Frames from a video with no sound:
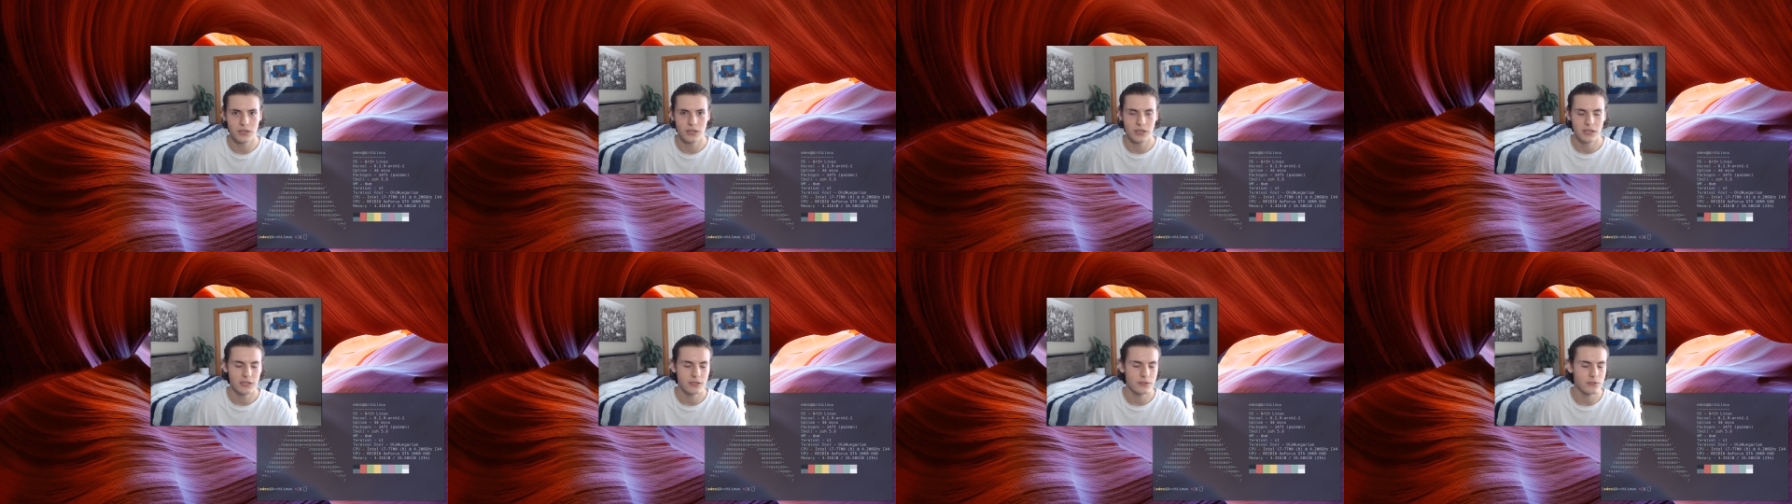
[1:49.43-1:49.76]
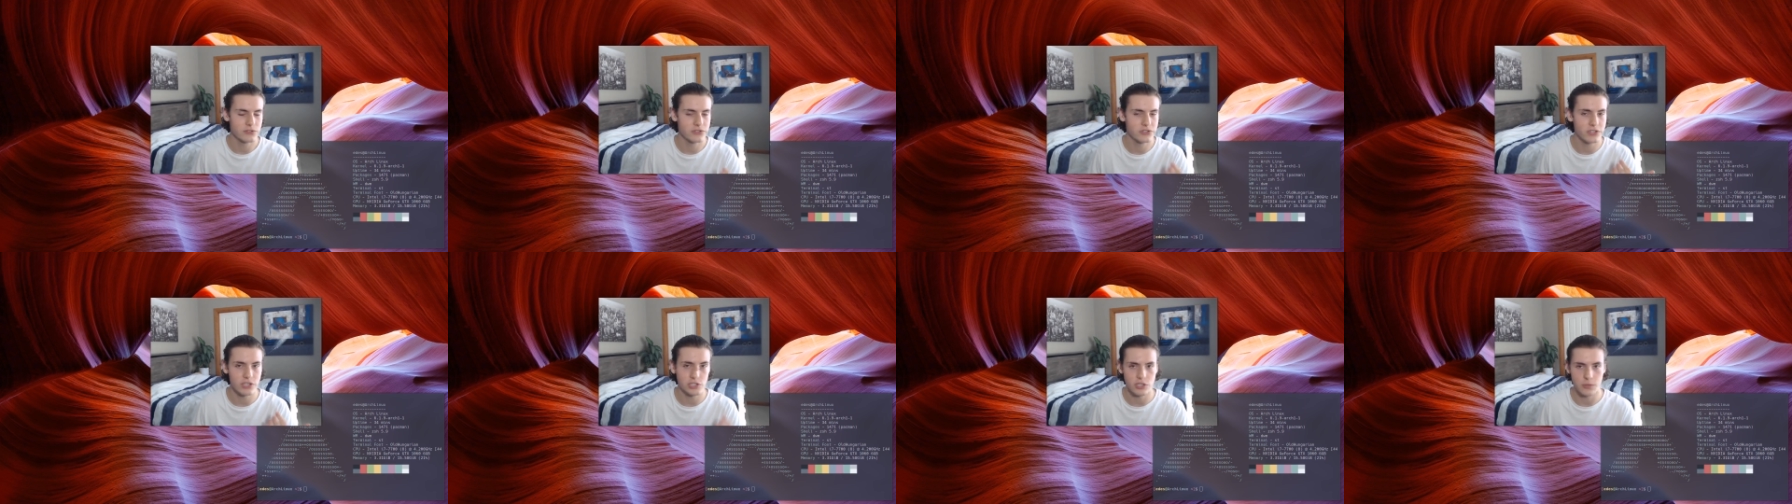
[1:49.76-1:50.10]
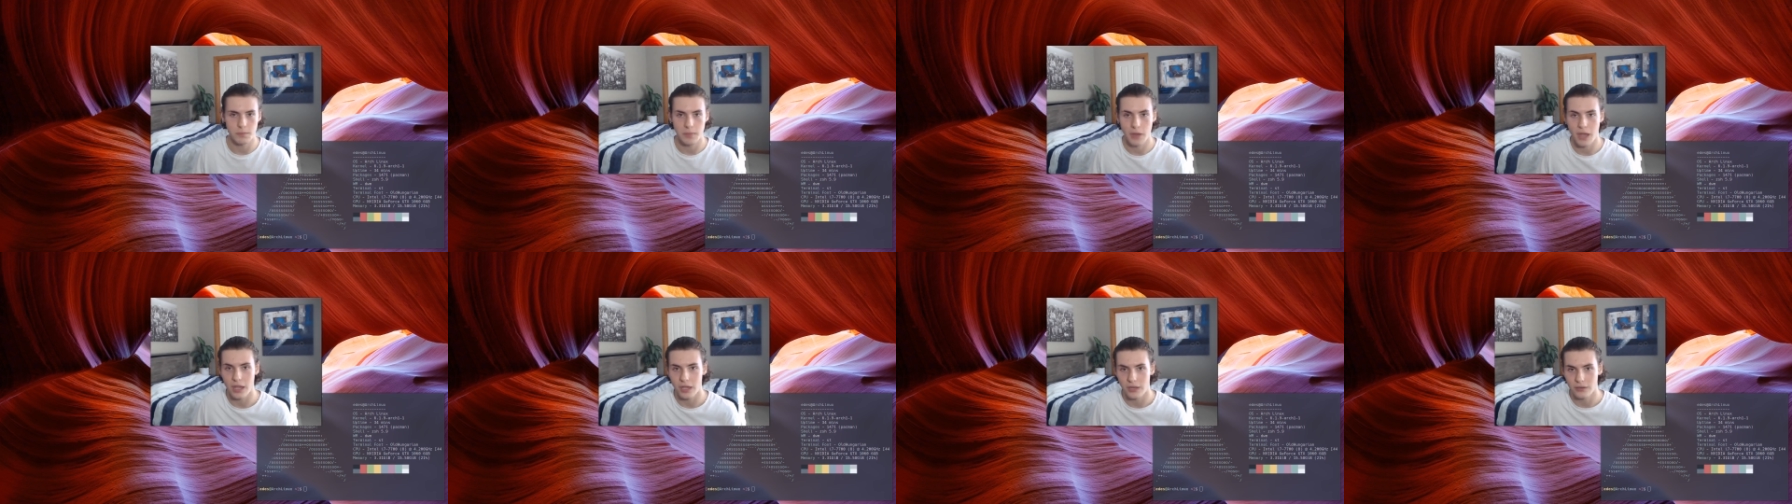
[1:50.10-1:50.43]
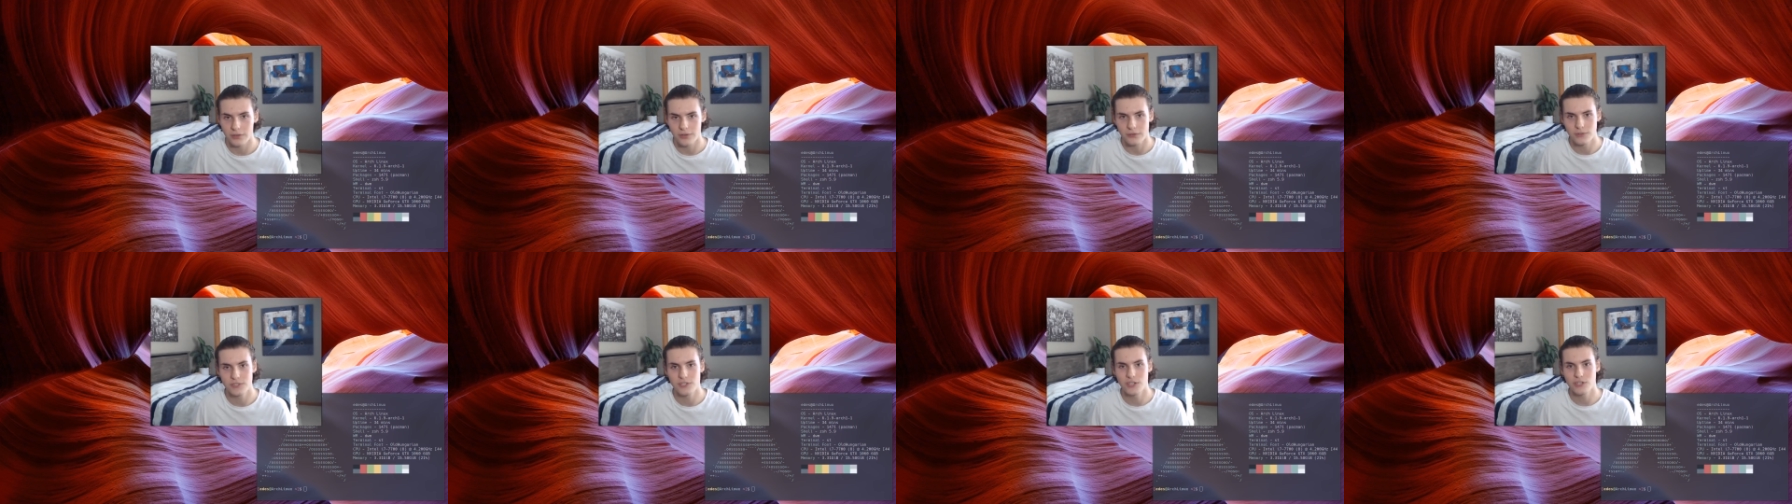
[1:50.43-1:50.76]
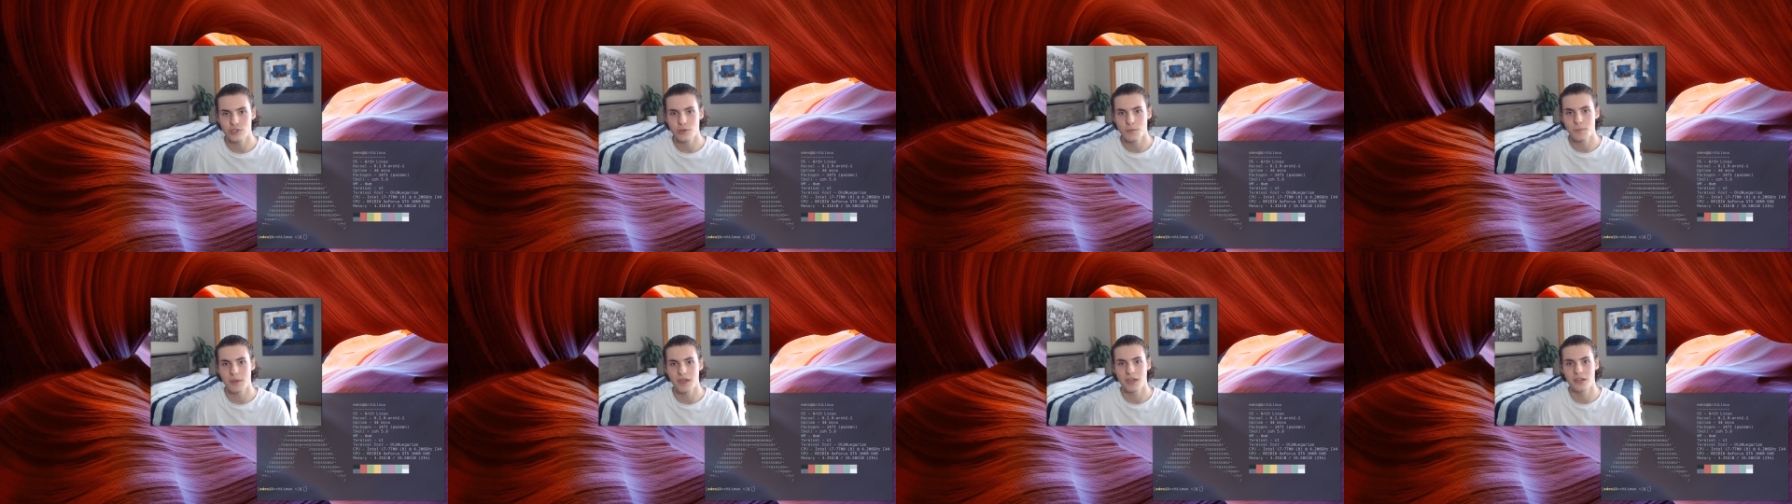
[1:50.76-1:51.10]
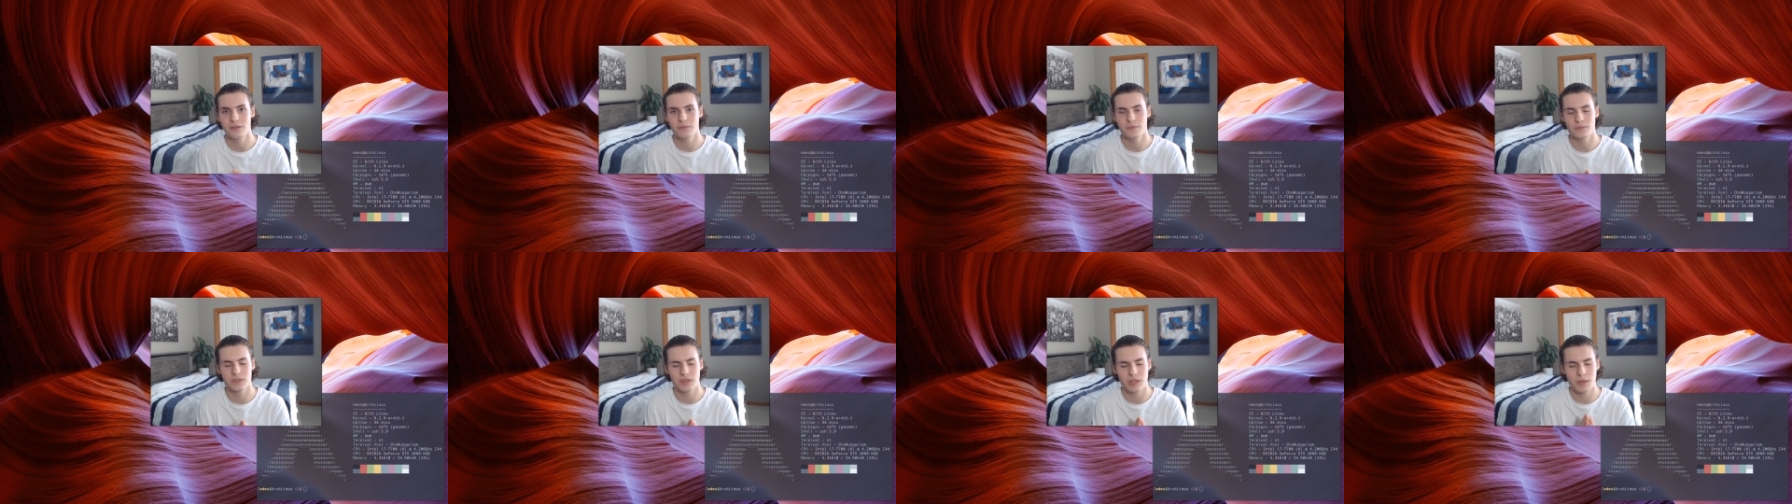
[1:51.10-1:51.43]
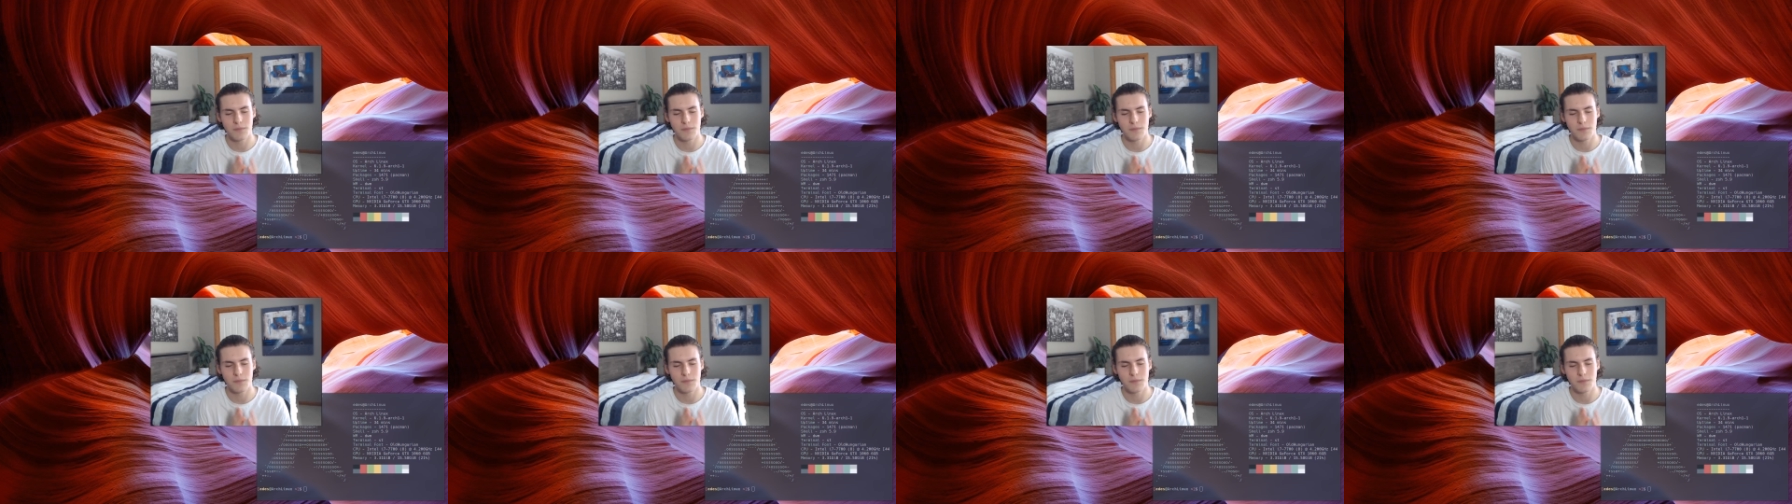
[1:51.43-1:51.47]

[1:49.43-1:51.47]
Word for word: That was such a pain. It was such a pain. The